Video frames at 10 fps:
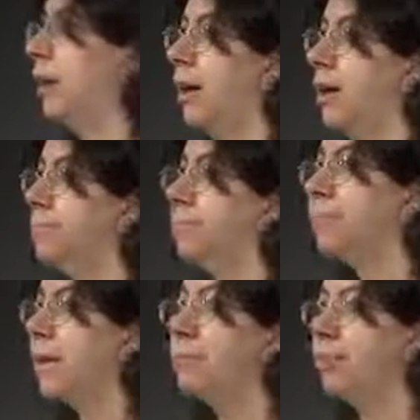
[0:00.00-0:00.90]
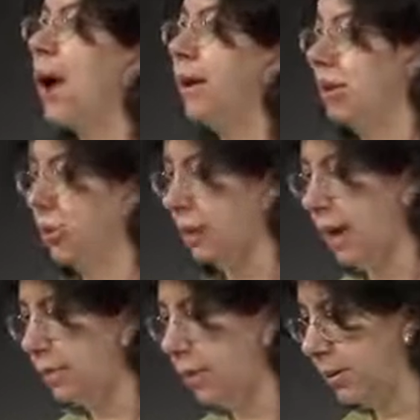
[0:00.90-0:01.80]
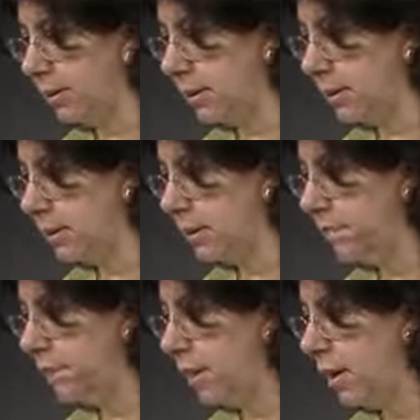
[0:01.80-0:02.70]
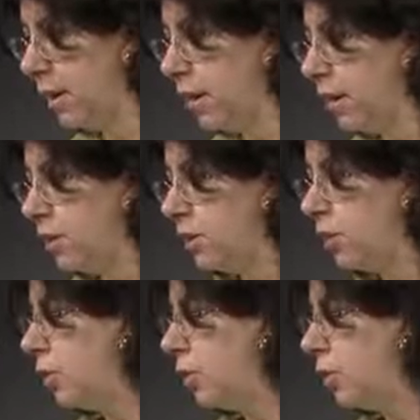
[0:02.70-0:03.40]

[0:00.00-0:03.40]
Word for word: um, prior on the hypotheses. So